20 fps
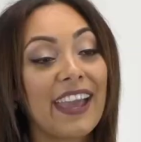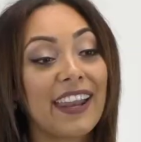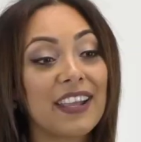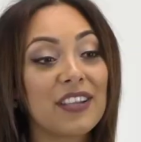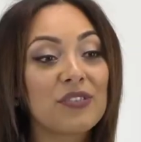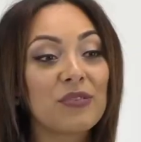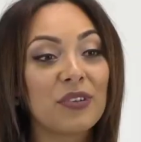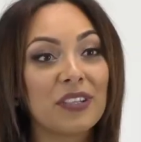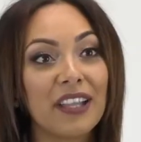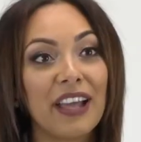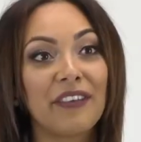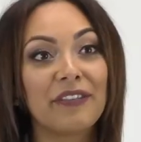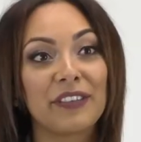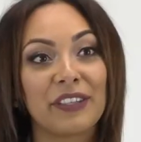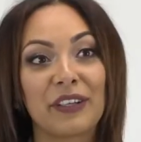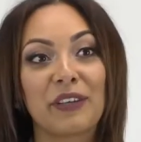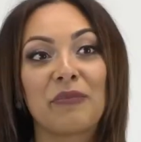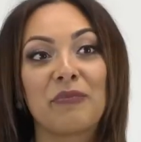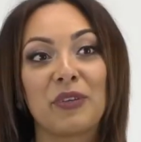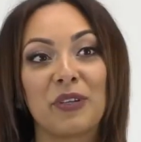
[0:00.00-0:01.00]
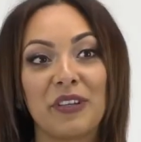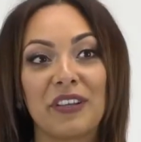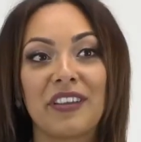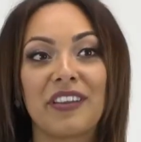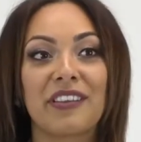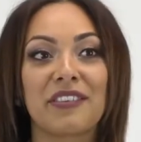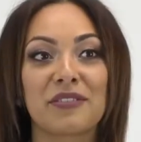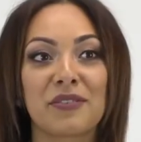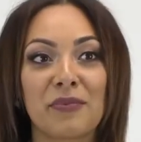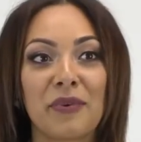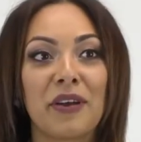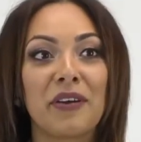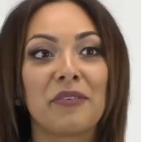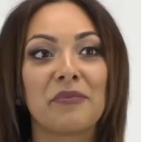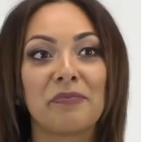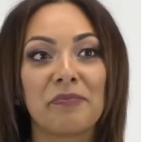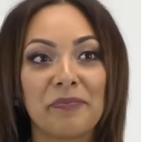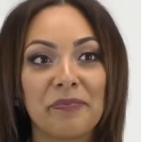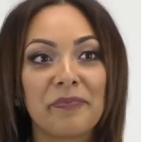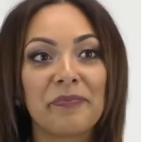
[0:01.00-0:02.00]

and I do a lot for the community as well.